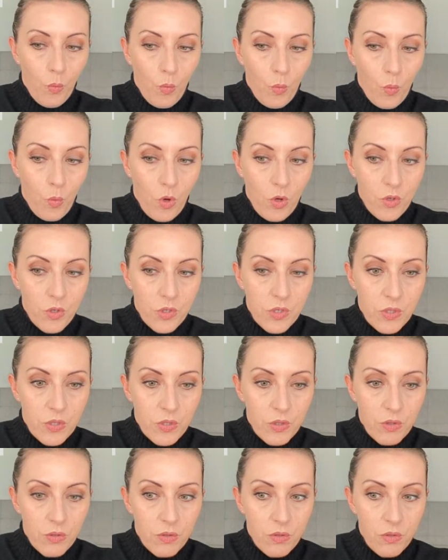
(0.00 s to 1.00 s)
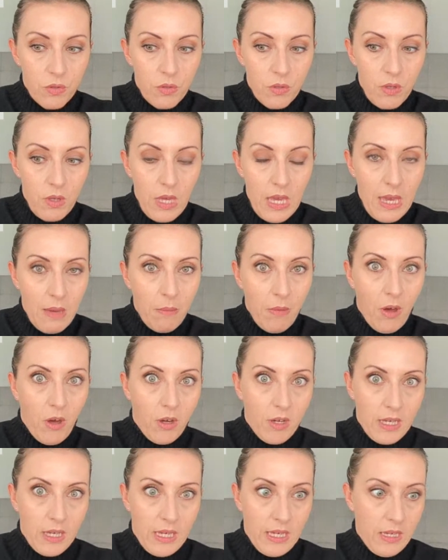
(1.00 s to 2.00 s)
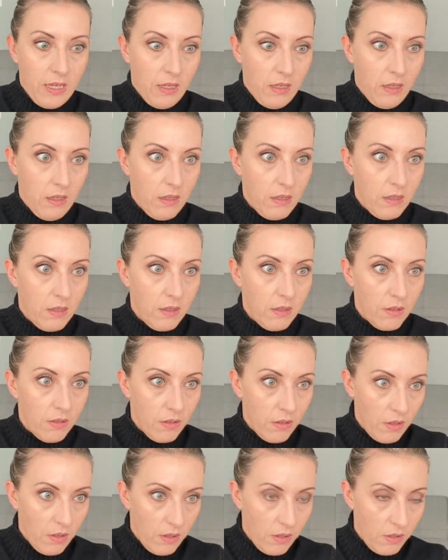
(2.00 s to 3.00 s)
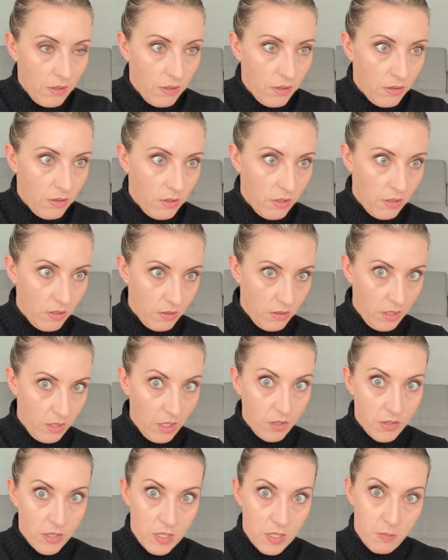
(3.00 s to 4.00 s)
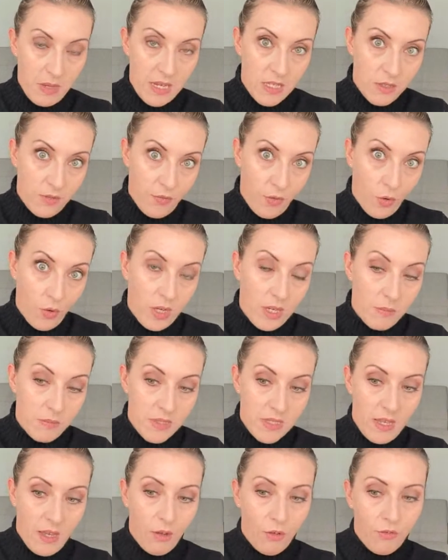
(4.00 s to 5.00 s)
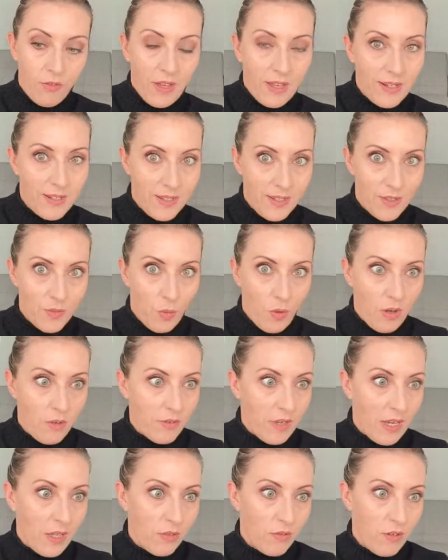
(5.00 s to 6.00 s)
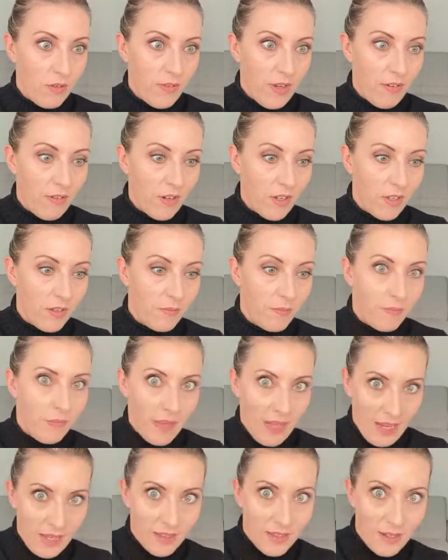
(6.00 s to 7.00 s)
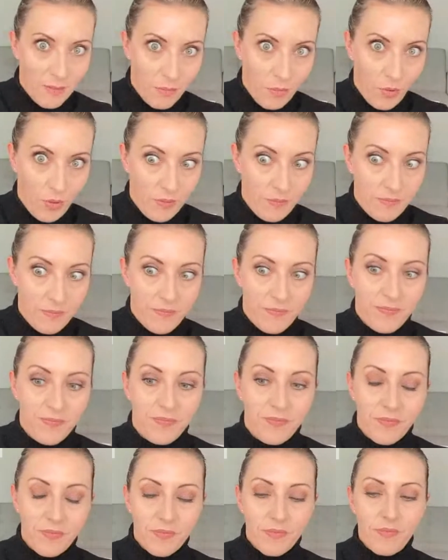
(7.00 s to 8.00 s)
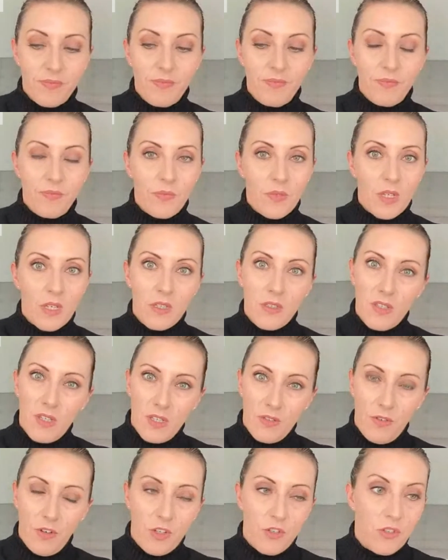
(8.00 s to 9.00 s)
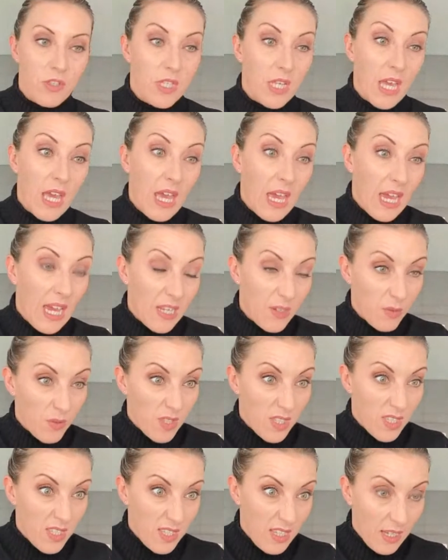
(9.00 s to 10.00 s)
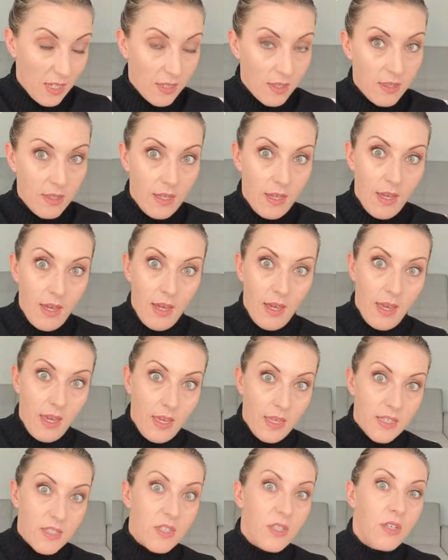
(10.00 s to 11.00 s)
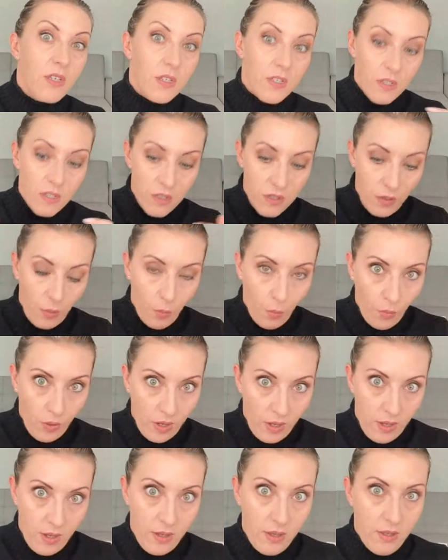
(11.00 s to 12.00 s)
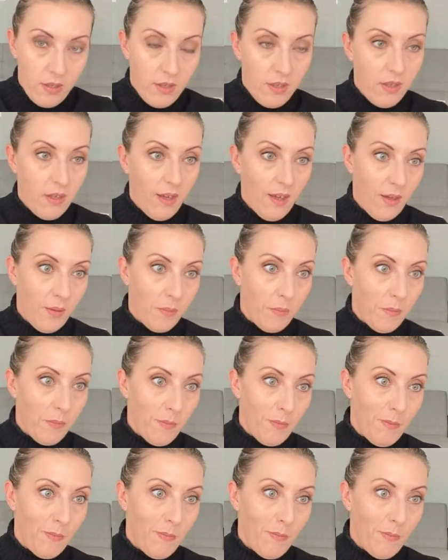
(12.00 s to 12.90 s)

was earmarking the other space for himself and his wife, Catherine of Aragon, at that point. So that's very interesting. Edward the Sixth is somewhere there